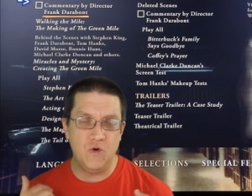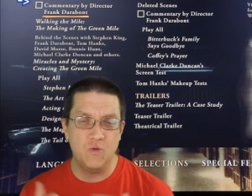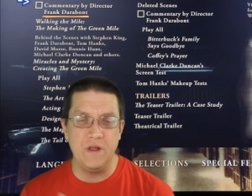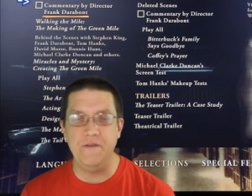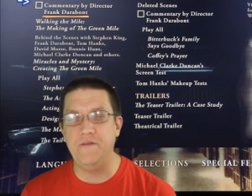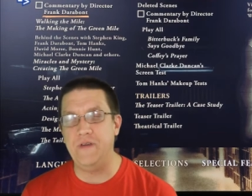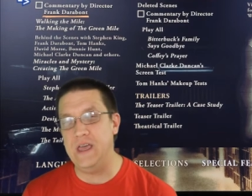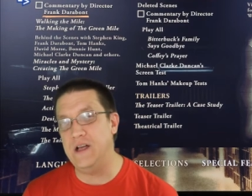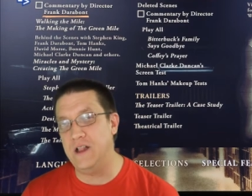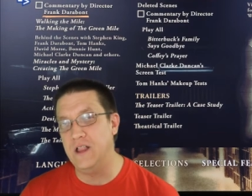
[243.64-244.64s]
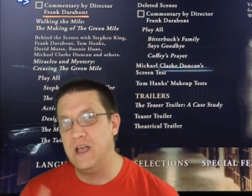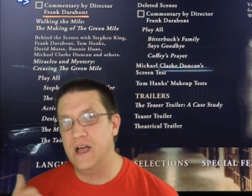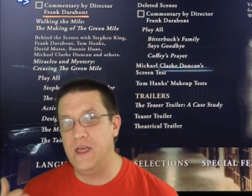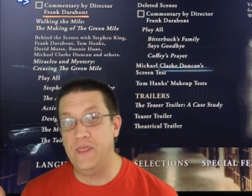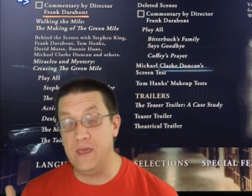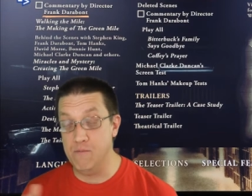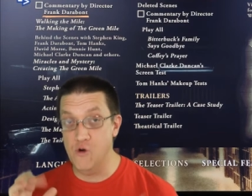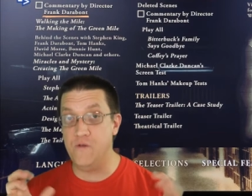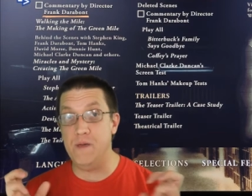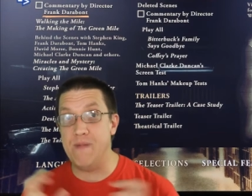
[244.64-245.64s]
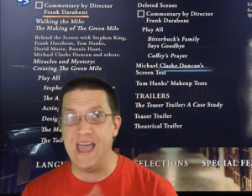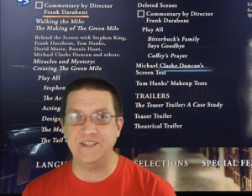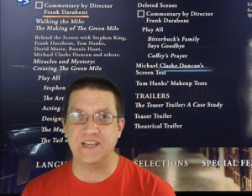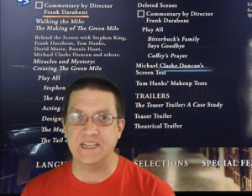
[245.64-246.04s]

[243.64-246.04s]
reveal the movie magic,